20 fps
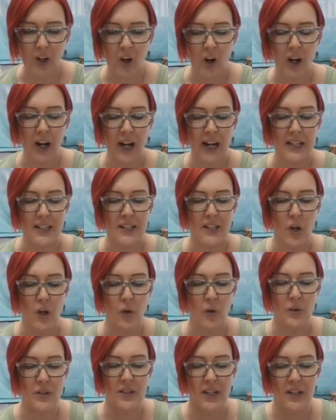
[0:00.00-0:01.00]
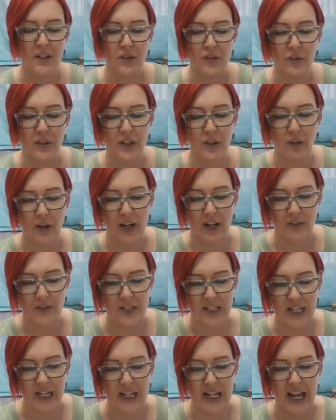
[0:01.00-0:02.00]
All right. So sensory
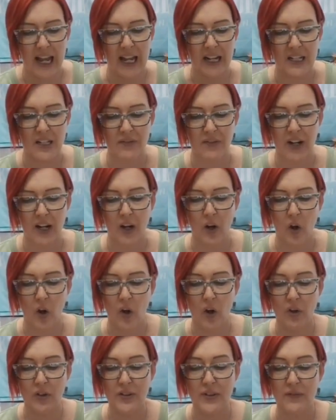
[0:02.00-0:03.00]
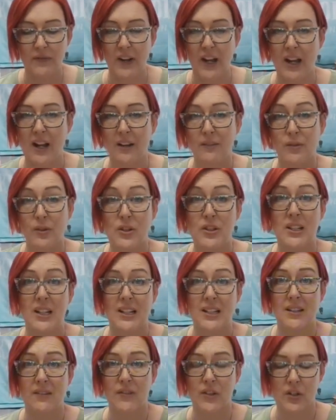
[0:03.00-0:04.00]
grounding, activate all 5 or
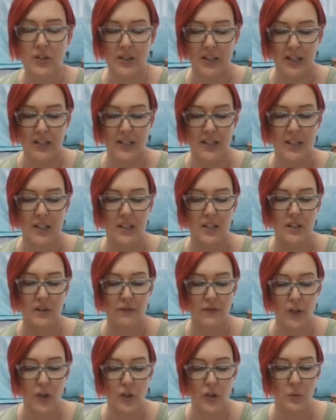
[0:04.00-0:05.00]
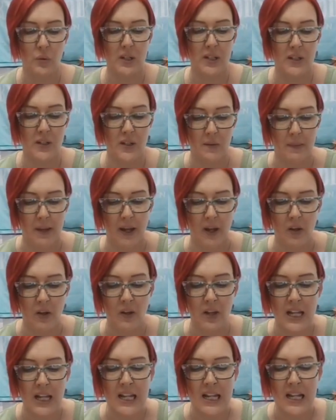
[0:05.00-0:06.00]
6 of your senses. The first one is
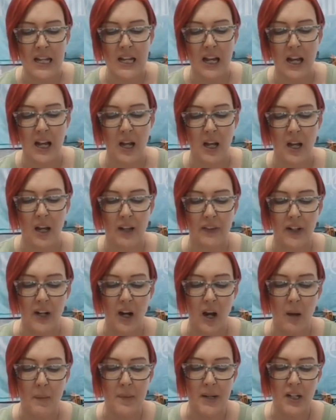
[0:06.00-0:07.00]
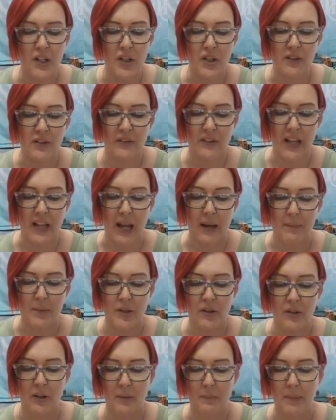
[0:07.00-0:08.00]
smell. The combination of
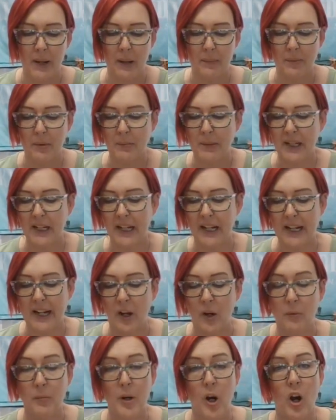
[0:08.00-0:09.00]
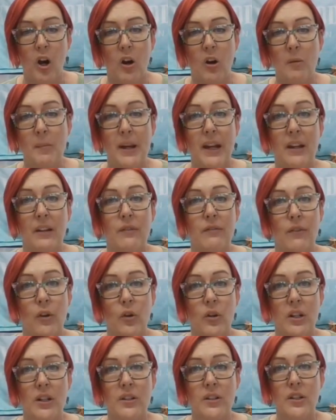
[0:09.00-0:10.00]
lavender and peppermint can help calm and
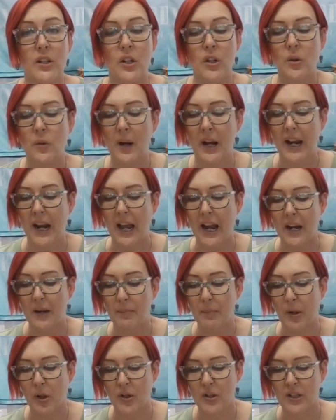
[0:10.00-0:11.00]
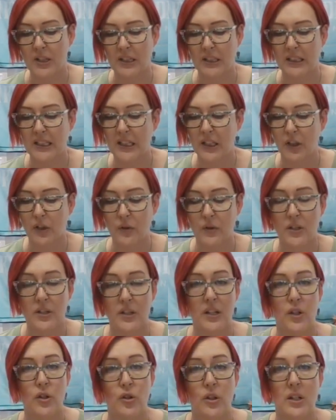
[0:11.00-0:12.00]
focus you. And I personally use
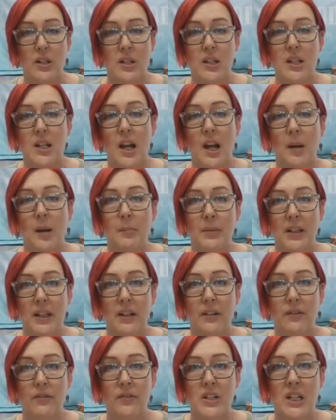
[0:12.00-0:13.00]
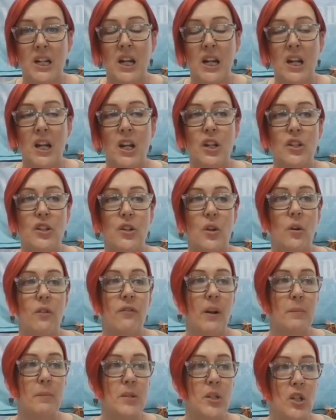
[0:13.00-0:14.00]
citrus to uplift. So if
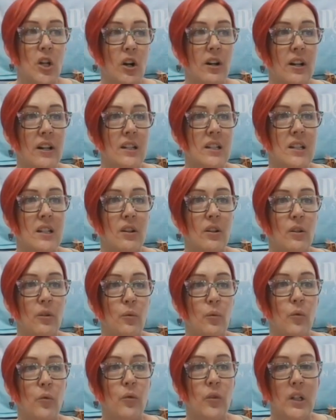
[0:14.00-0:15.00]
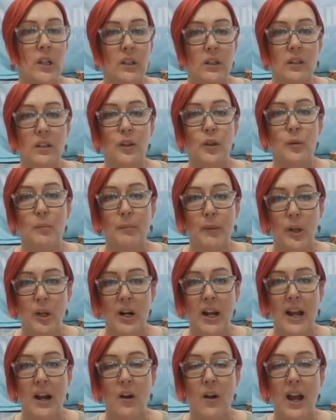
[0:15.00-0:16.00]
I'm starting to feel a little
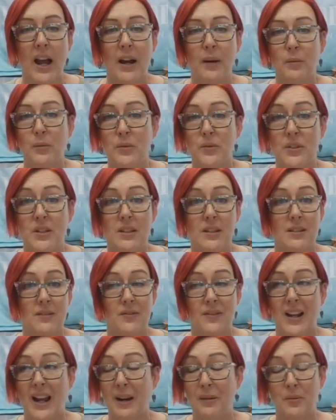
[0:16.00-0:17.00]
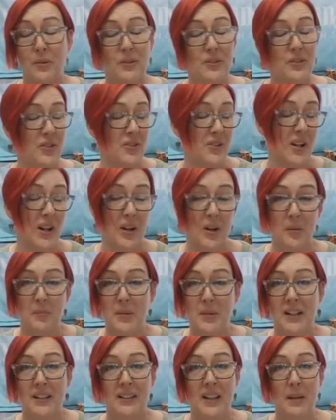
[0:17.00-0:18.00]
burnout, I will just cut
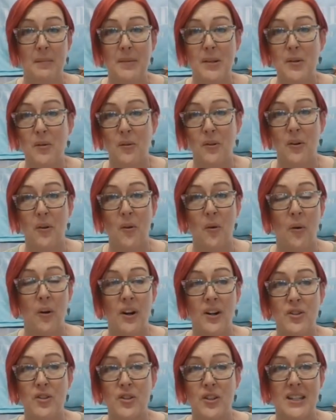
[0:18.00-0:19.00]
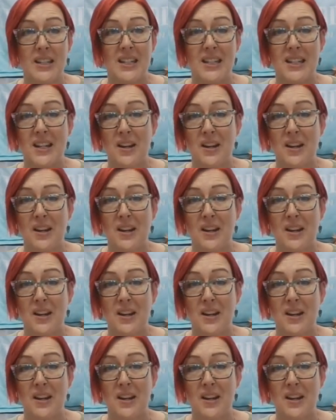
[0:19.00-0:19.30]
open a lemon or an orange and sniff